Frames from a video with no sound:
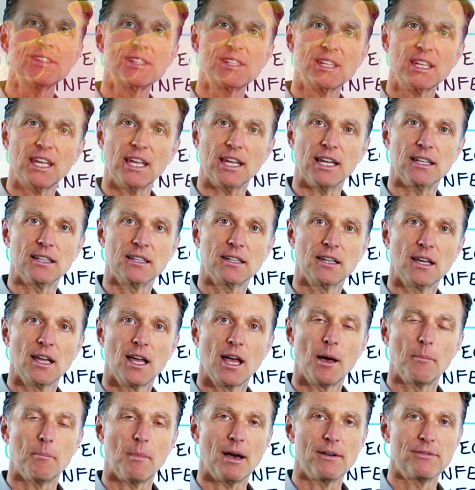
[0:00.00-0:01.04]
seen
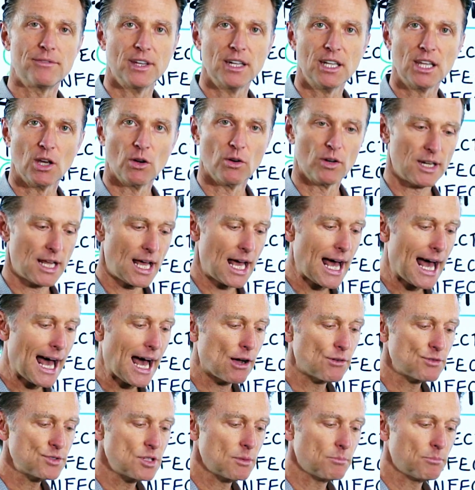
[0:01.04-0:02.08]
my video on
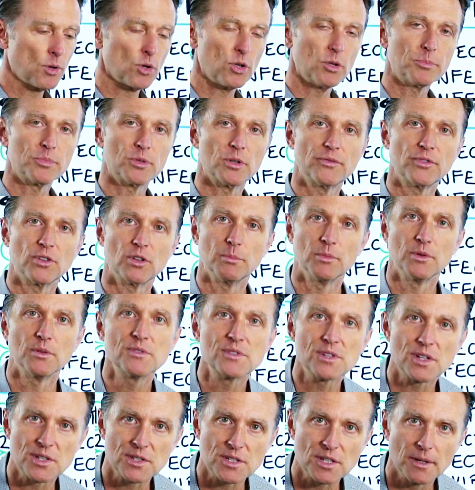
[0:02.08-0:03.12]
how to bulletproof your immune
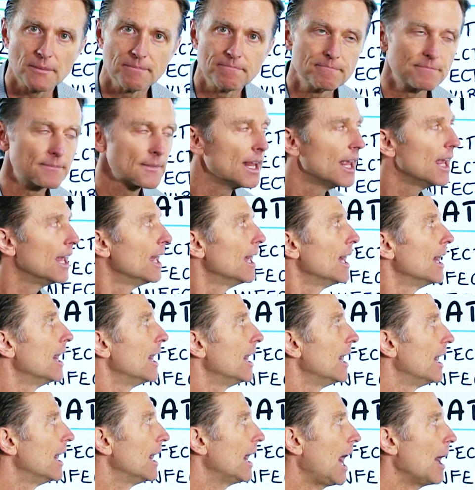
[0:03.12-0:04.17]
system,
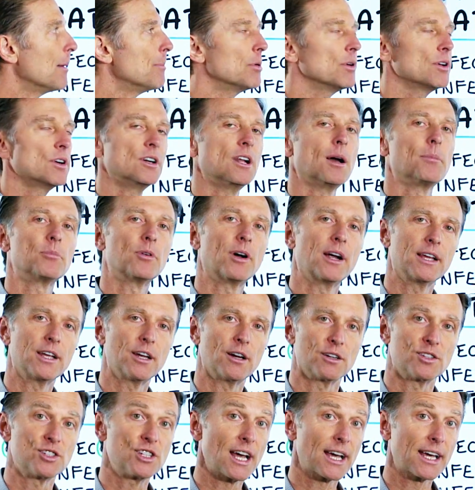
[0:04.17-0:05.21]
I put it up right
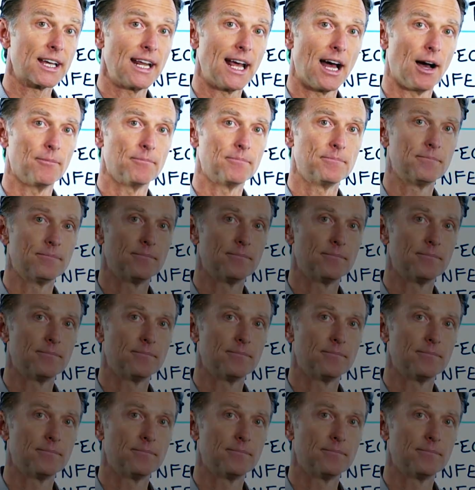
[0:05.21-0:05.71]
here. Check it out.